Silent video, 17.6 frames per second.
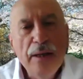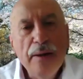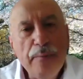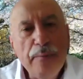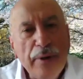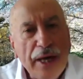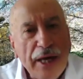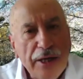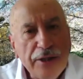
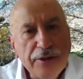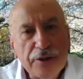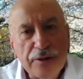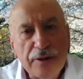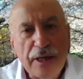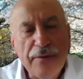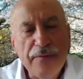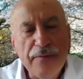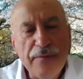
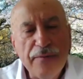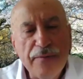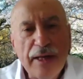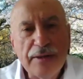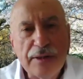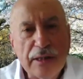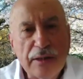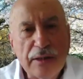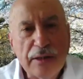major
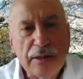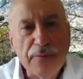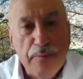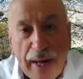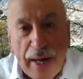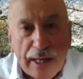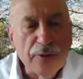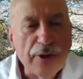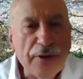events,
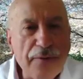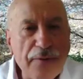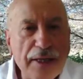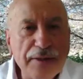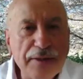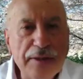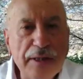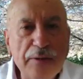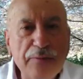macro
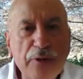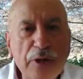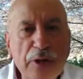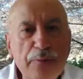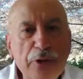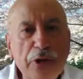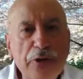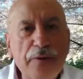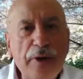events that were
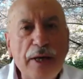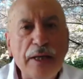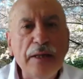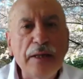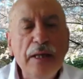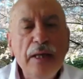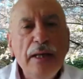brewing,